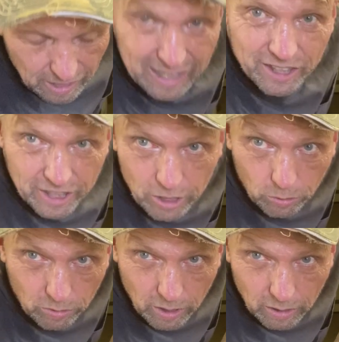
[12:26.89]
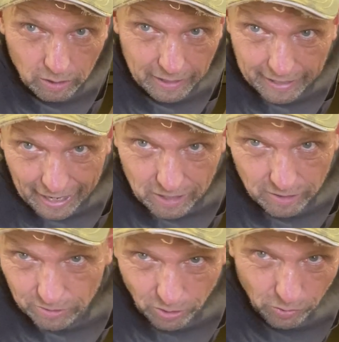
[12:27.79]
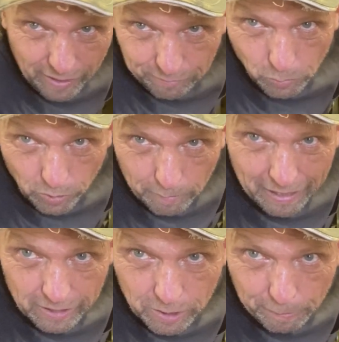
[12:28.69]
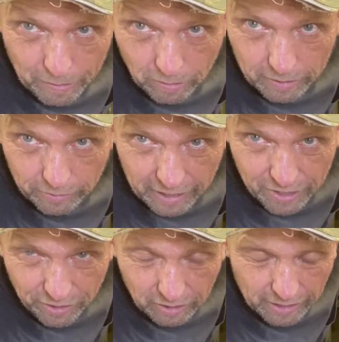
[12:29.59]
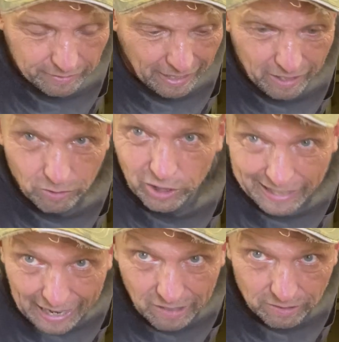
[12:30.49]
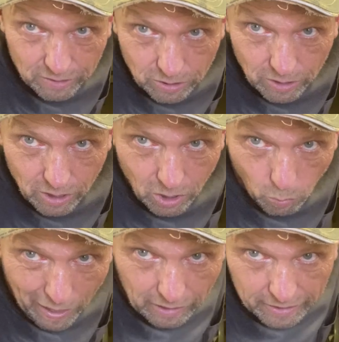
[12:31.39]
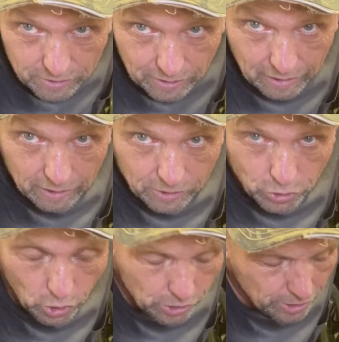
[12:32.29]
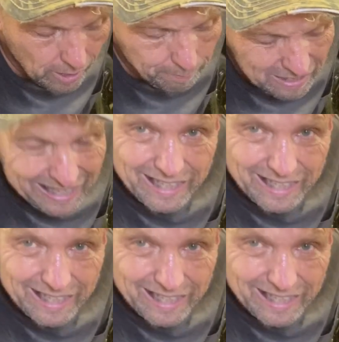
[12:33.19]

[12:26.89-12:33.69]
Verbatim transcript: sealed lead acid, so I don't have to worry about it spilling or anything like that, or gases while it's uh, charging up.